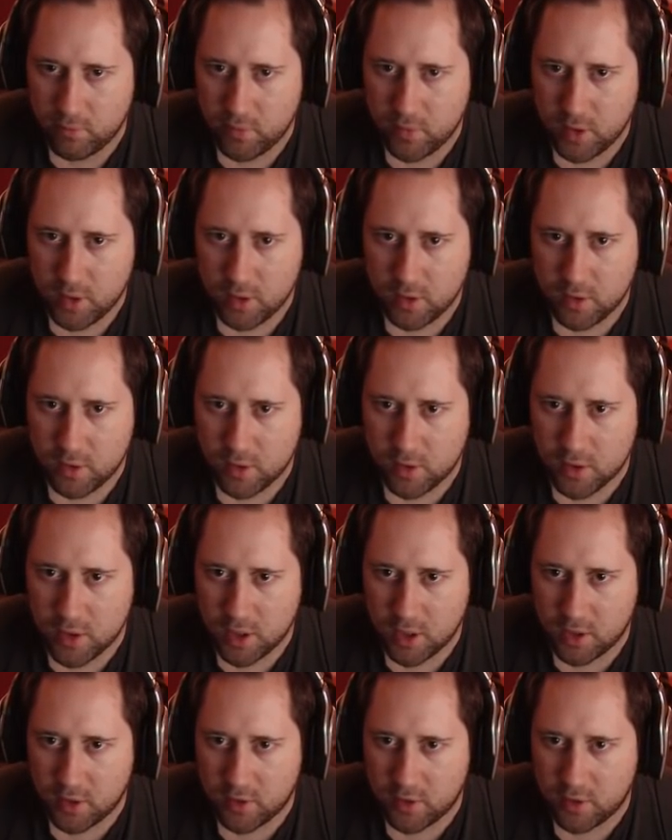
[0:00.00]
So she
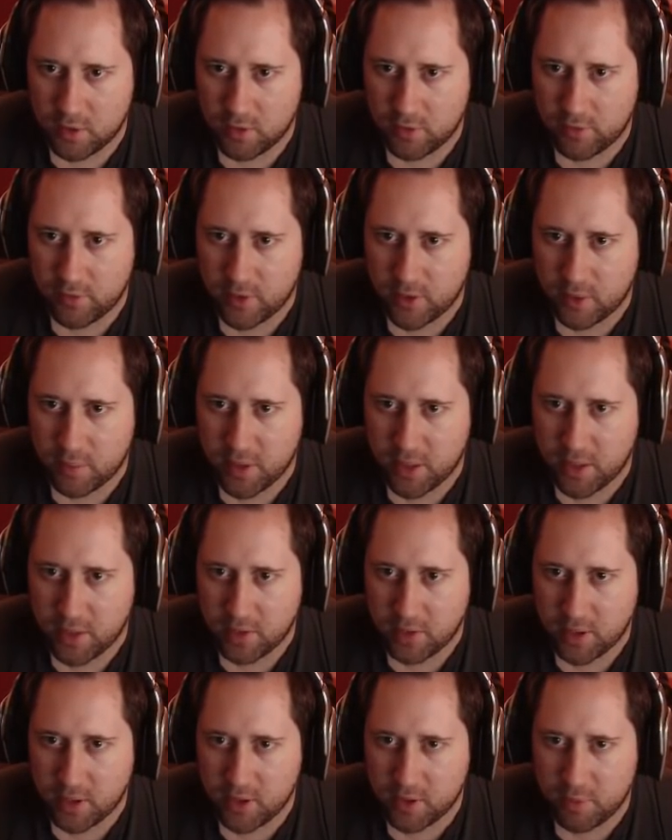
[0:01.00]
can still defend the base.
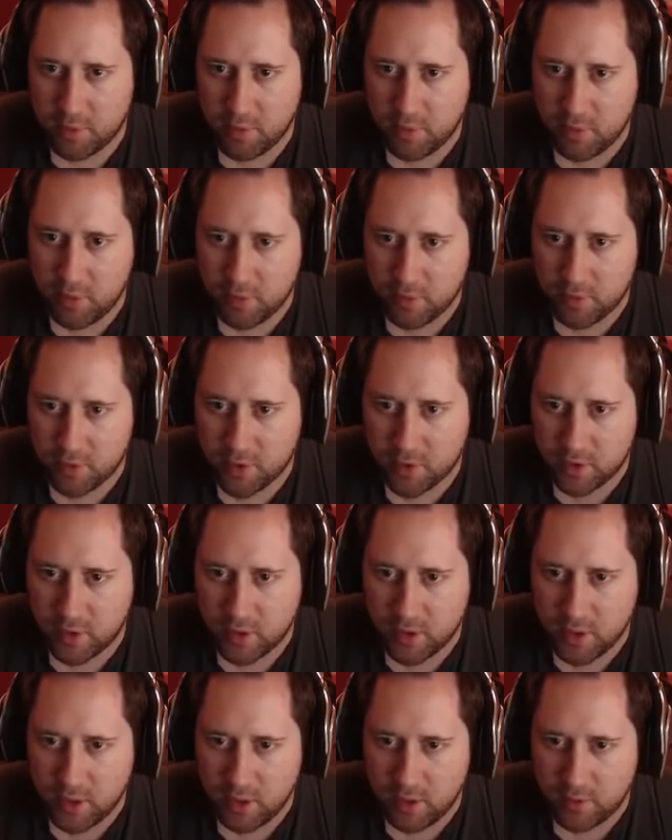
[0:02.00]
Huntsman will just
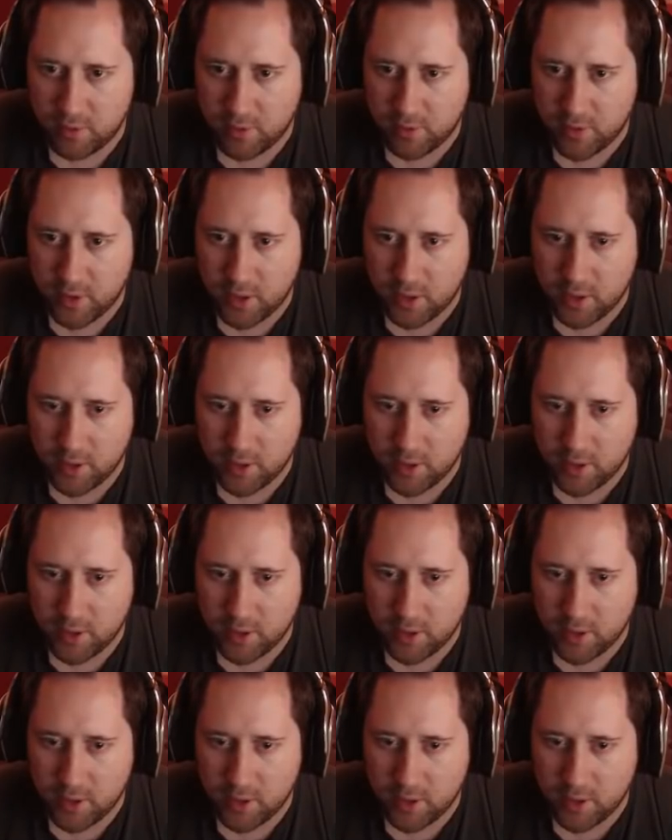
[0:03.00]
continue to fire.